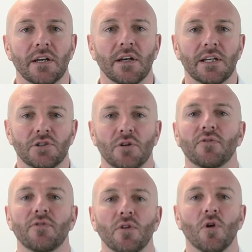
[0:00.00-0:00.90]
Is your
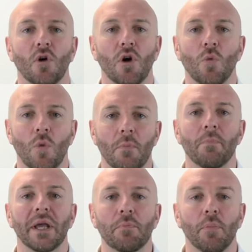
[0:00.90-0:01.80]
floor one
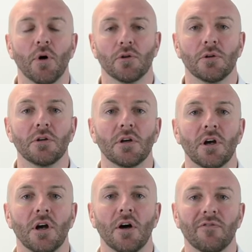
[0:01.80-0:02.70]
big puddle
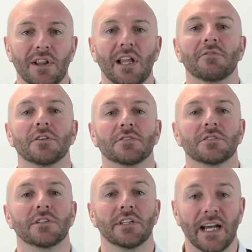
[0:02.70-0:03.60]
of
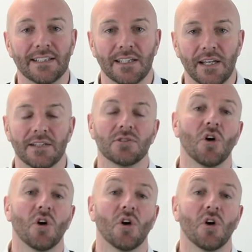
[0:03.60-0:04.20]
claret? Yes, it is.